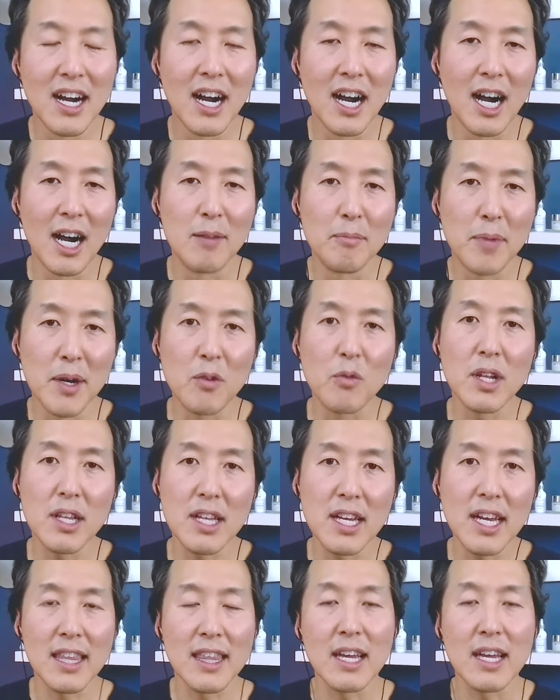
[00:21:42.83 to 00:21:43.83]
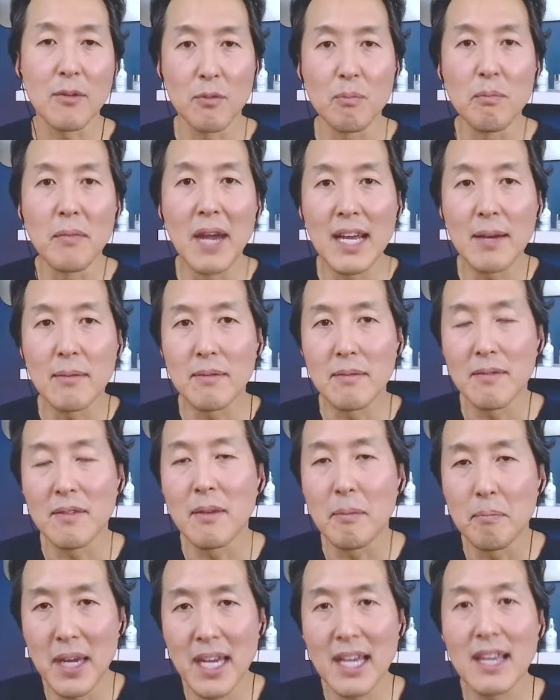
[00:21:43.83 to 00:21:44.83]
Um, but really, I think may,
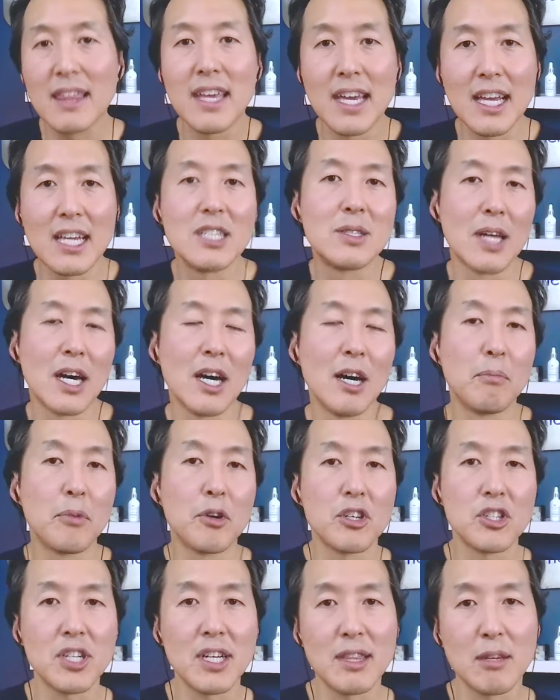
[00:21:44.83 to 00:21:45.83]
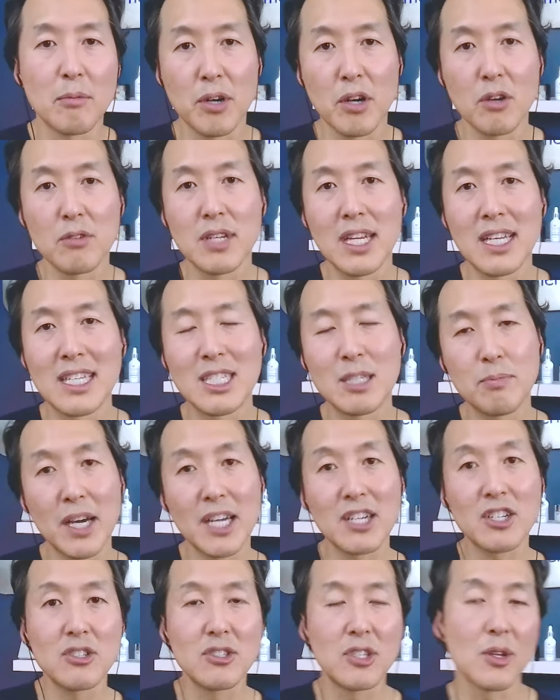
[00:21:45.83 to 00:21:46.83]
the big thing is uh, pushing the protein,
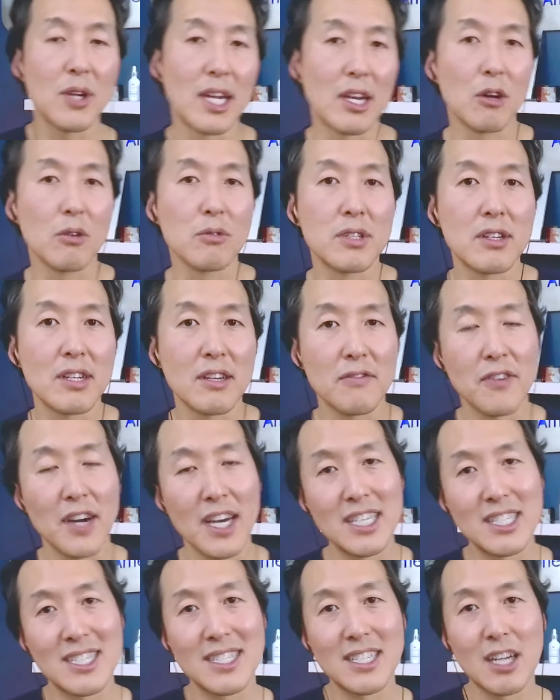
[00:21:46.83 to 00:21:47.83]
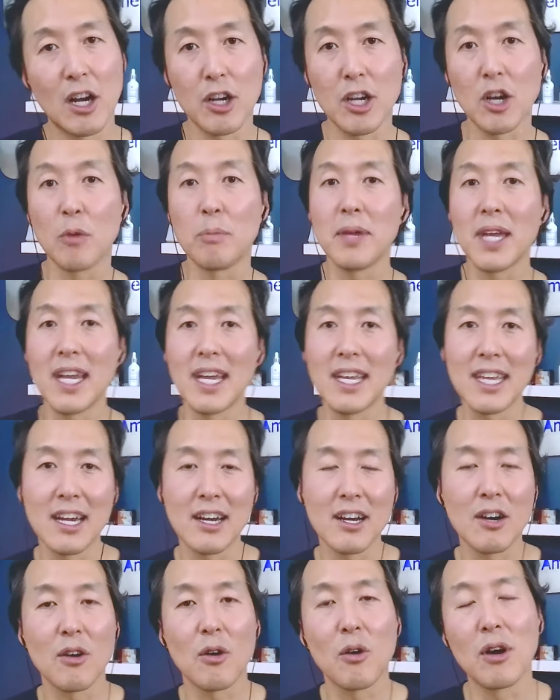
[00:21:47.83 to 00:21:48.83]
especially as you get older, to fight
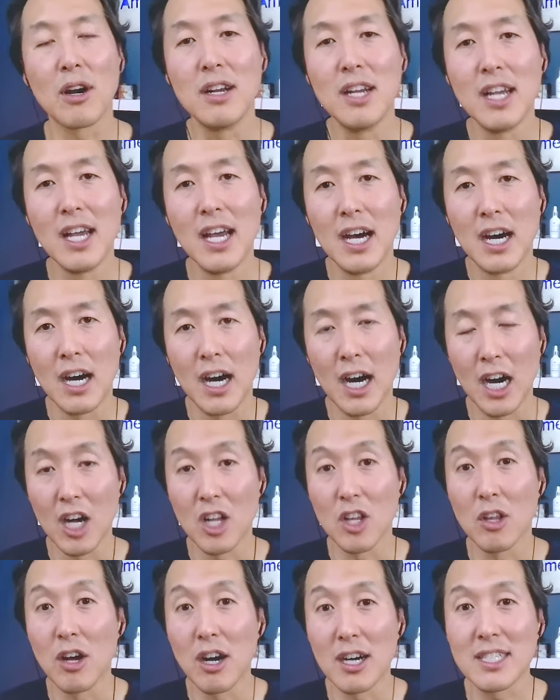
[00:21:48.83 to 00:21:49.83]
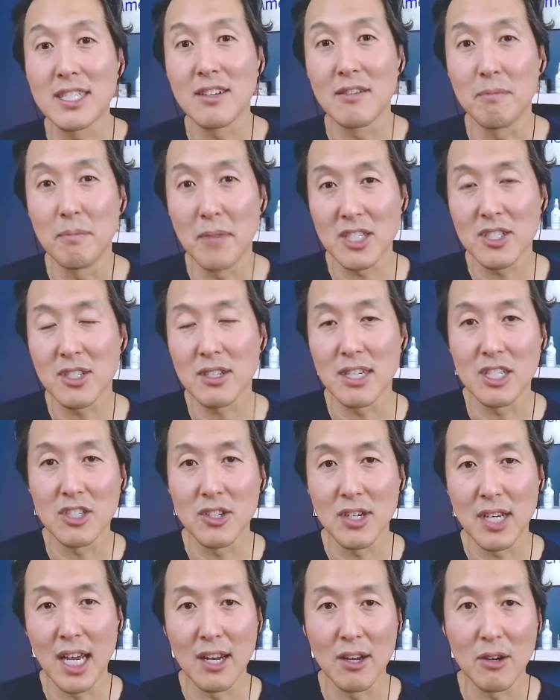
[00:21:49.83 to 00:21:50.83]
sarcopenia or uh, a loss of muscle
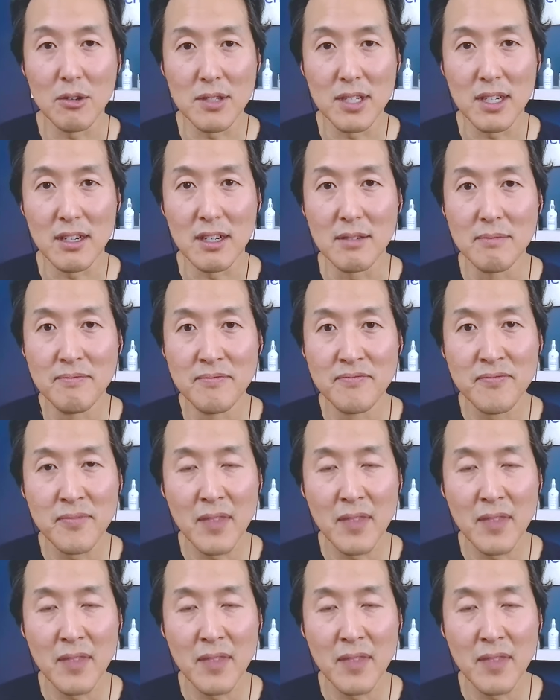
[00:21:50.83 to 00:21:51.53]
as you get older.